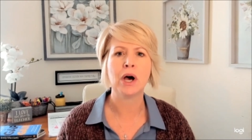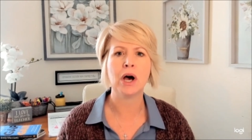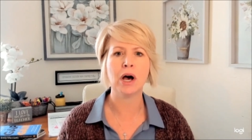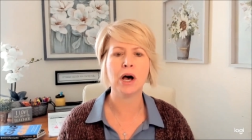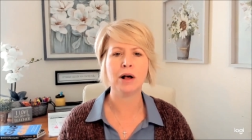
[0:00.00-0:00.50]

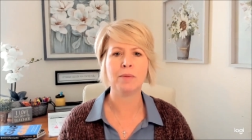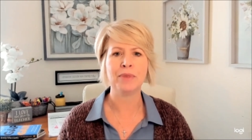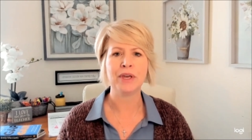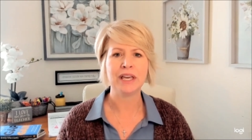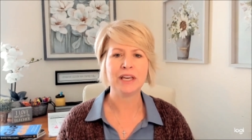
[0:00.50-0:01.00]
Um,
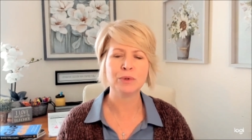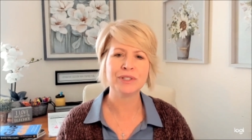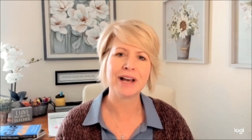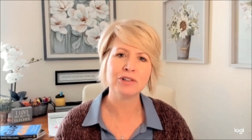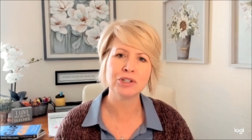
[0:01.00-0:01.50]
it was
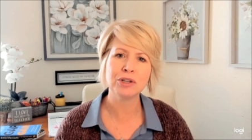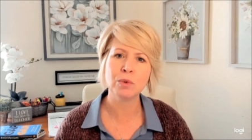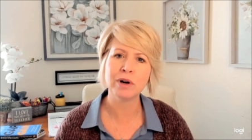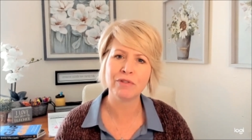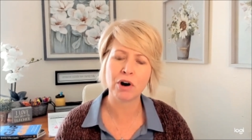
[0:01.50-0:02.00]
actually
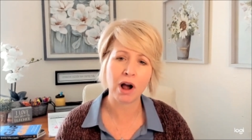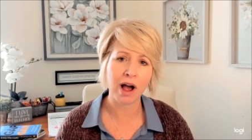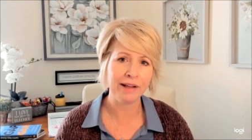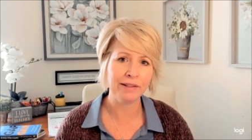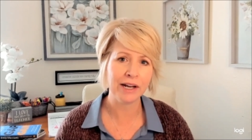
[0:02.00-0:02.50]
one of our
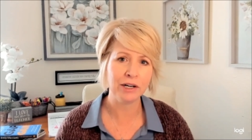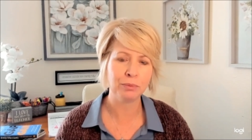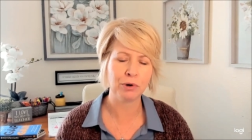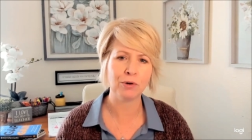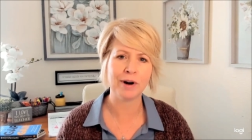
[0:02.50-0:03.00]
highlighted
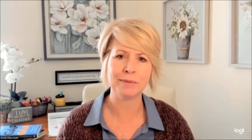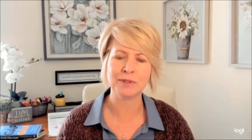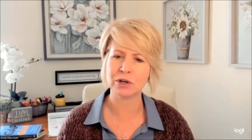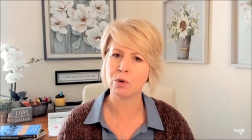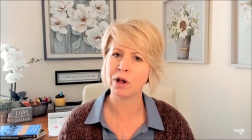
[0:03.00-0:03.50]
programs
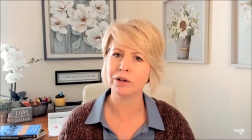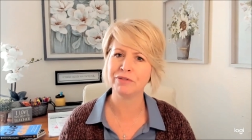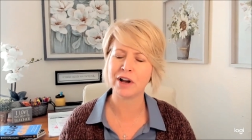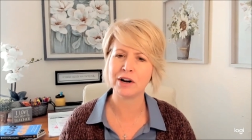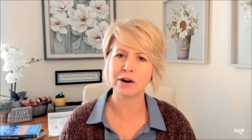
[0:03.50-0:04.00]
that
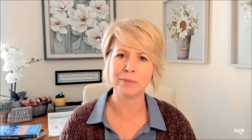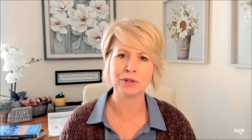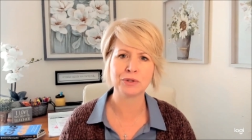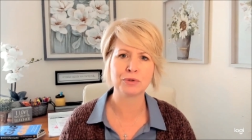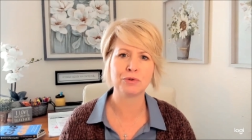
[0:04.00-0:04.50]
qualified our
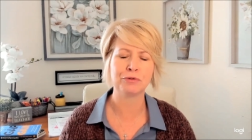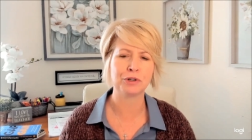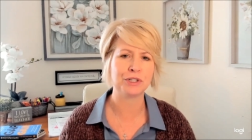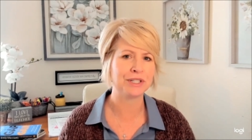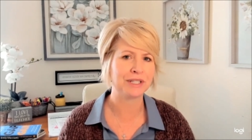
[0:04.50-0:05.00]
middle school for
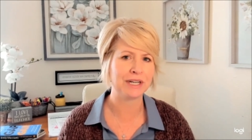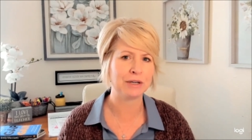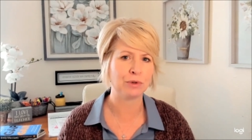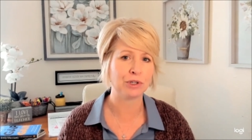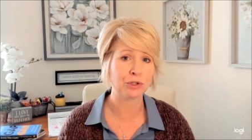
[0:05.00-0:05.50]
a
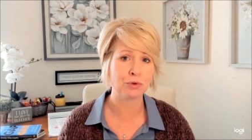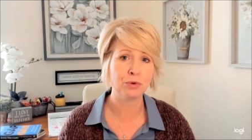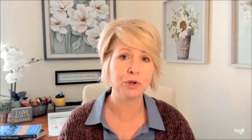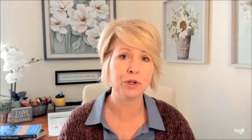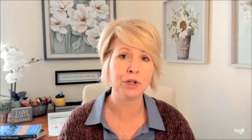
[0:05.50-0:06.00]
distinguished
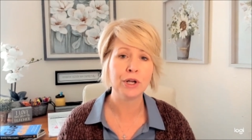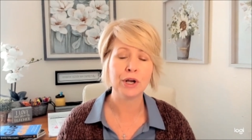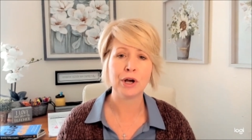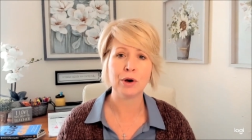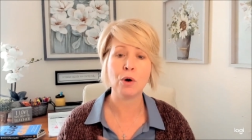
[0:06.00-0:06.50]
school
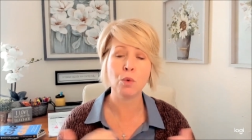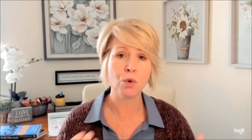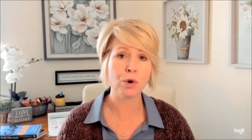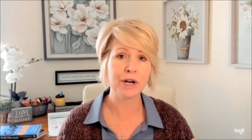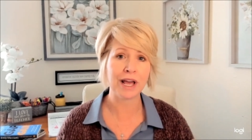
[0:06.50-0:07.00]

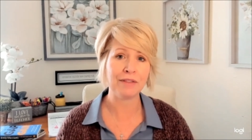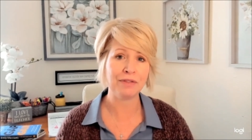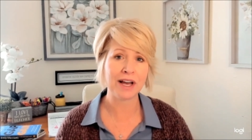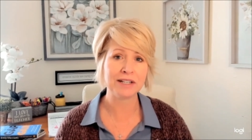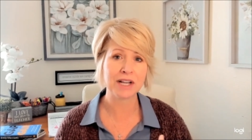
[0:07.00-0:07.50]
award at
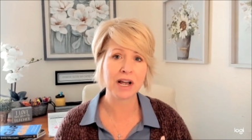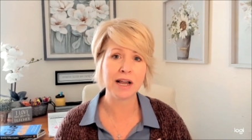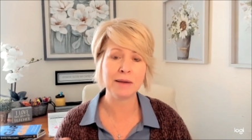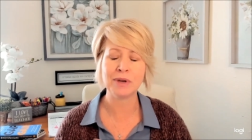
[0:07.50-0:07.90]
that time.